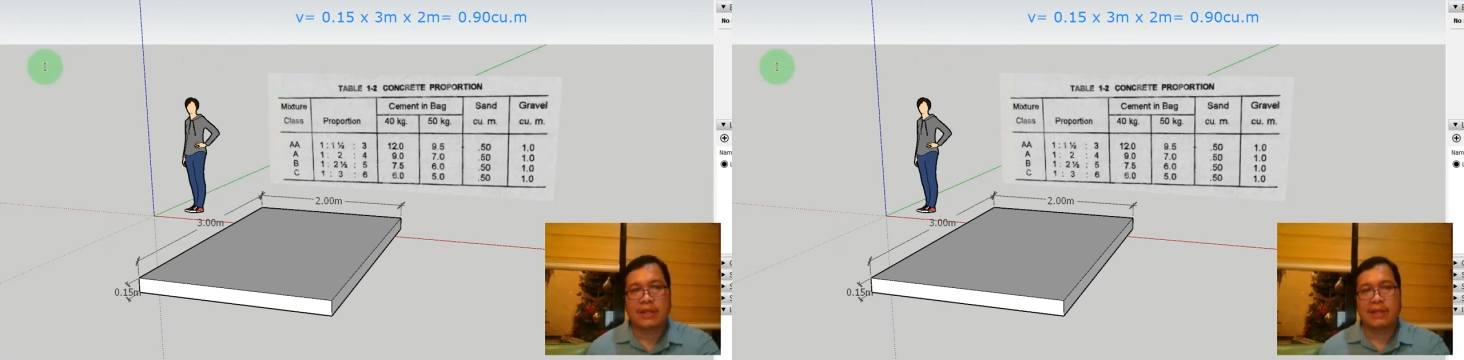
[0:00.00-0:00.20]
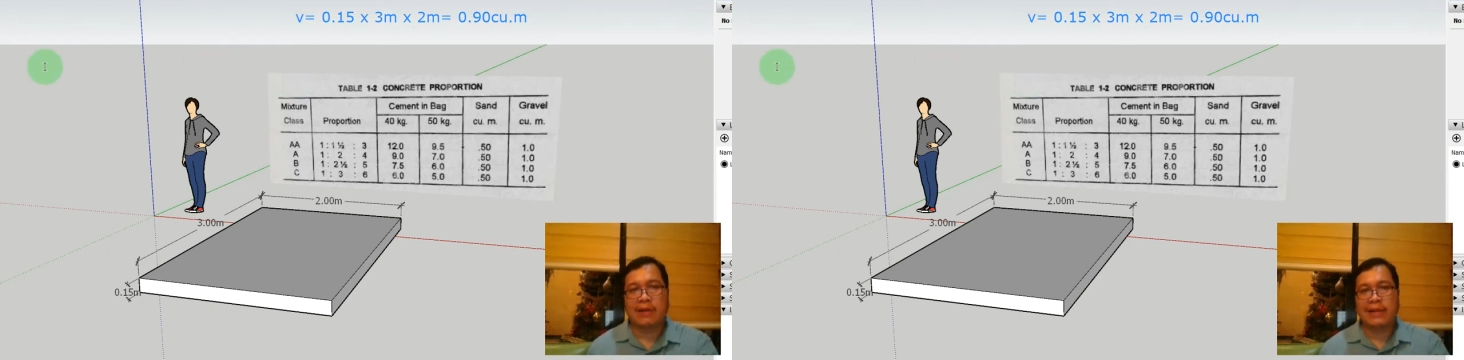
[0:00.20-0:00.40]

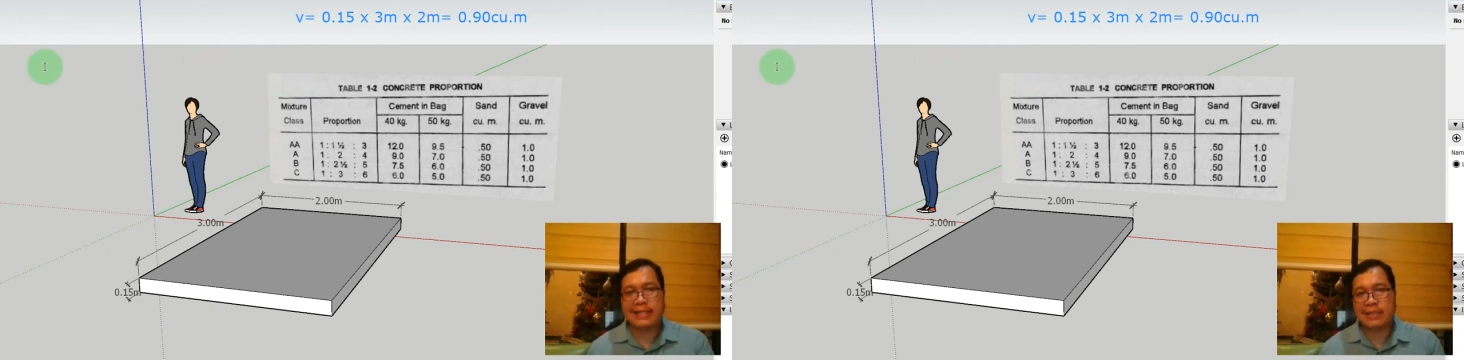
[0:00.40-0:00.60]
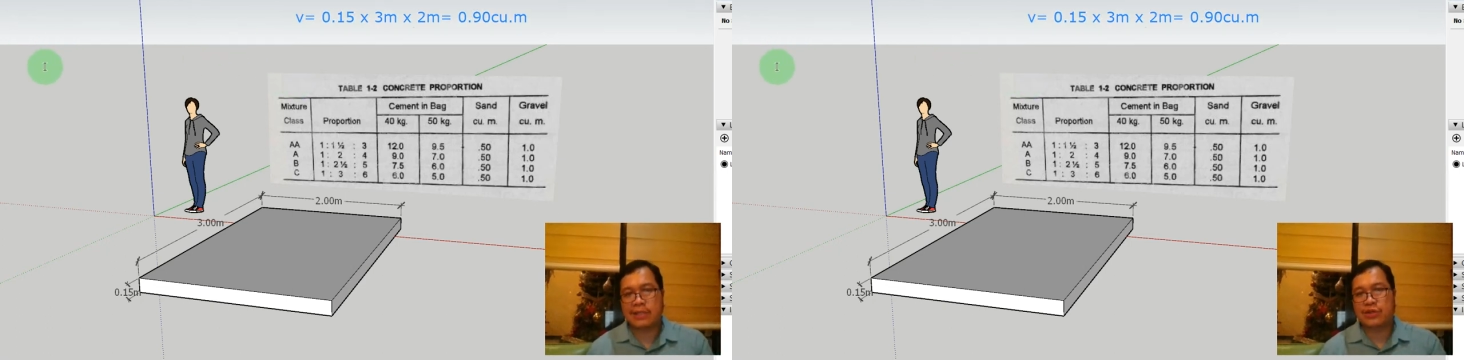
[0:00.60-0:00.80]
Now
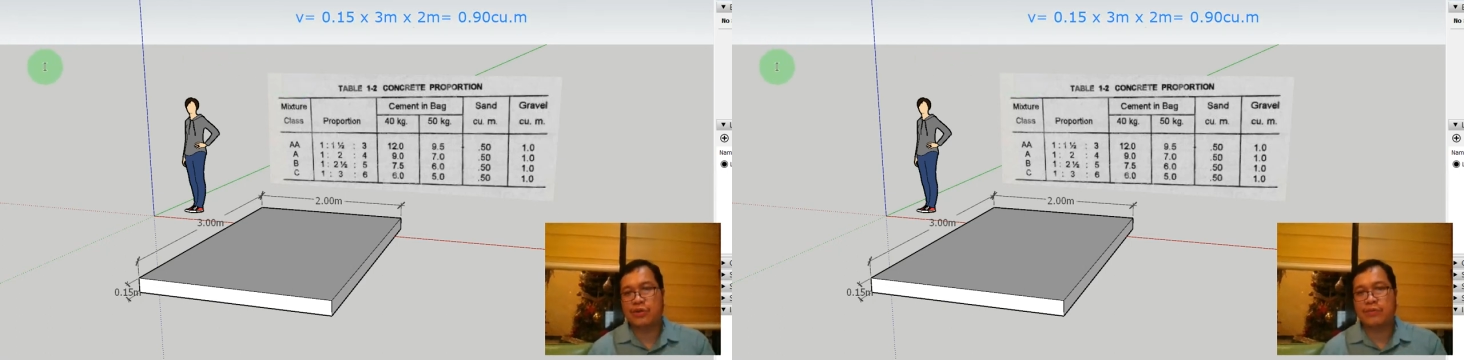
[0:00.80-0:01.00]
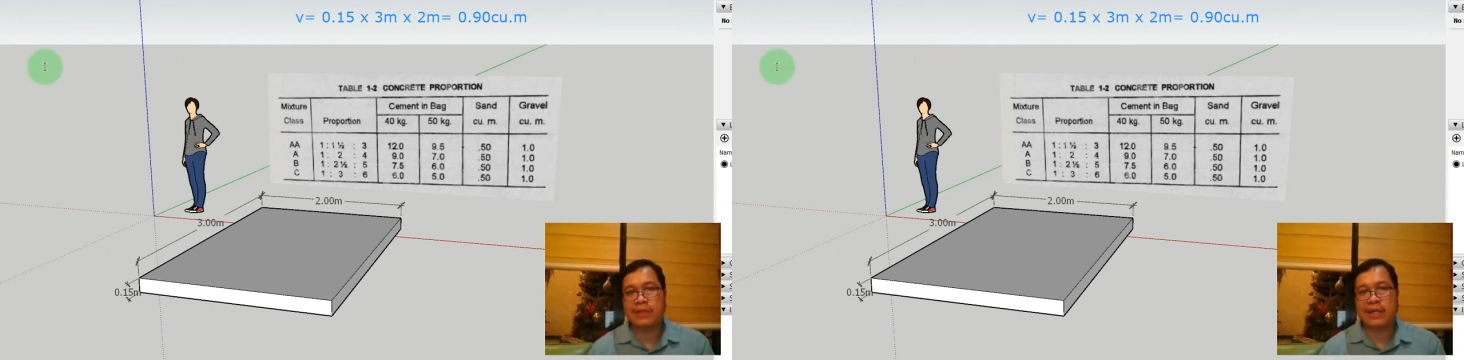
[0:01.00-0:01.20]
let's
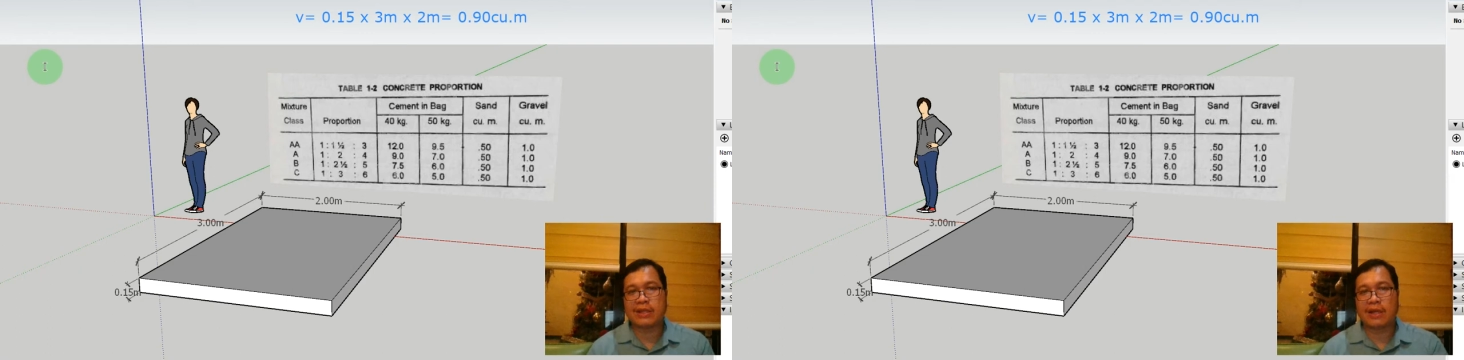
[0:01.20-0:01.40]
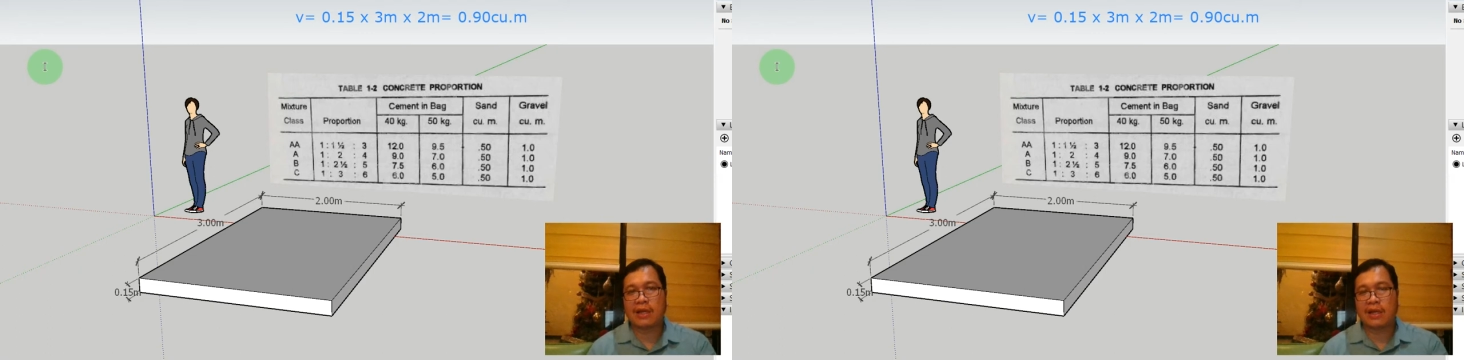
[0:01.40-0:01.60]
assume that
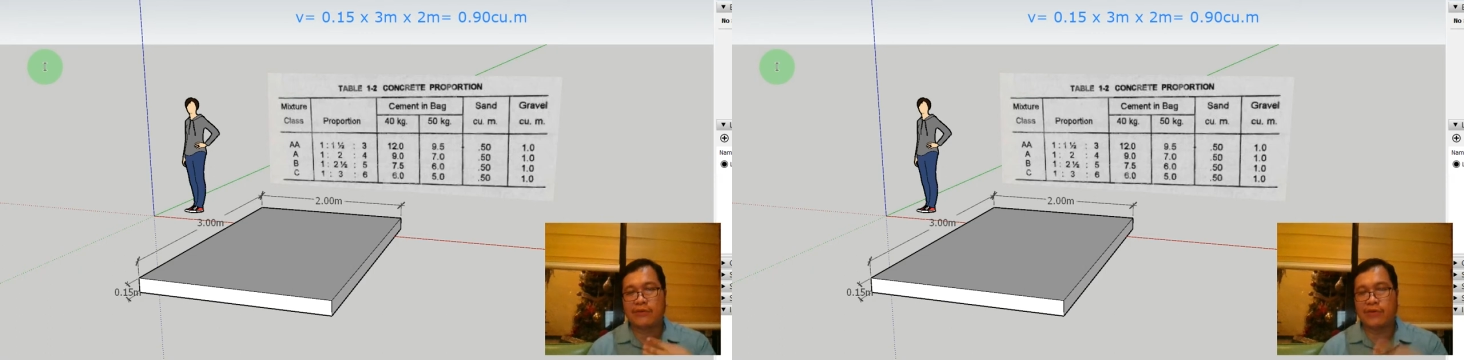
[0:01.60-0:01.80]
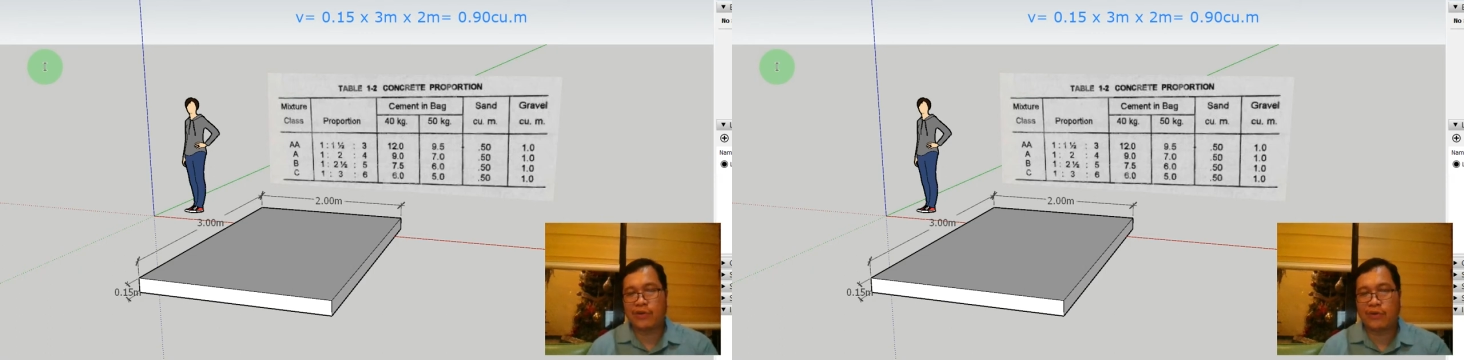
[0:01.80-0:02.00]
uh,
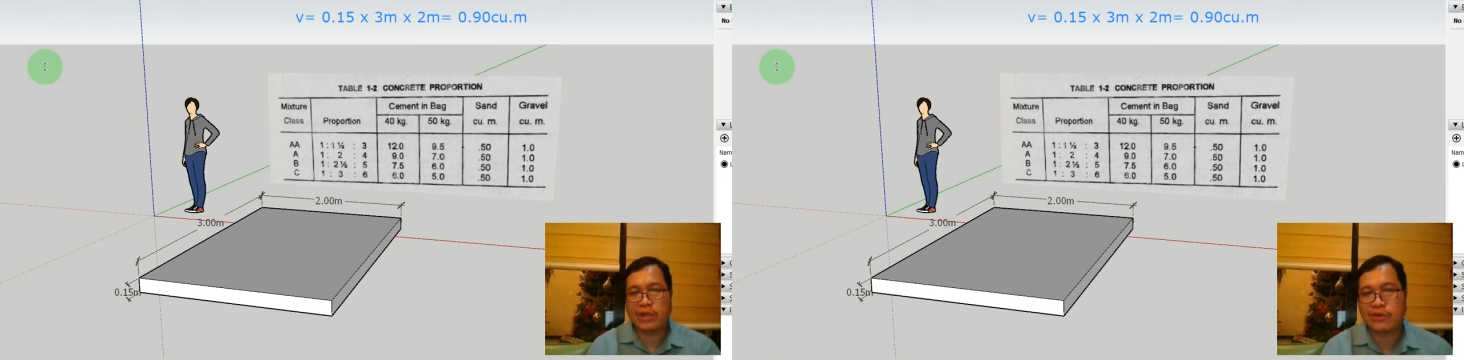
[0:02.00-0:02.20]
we're going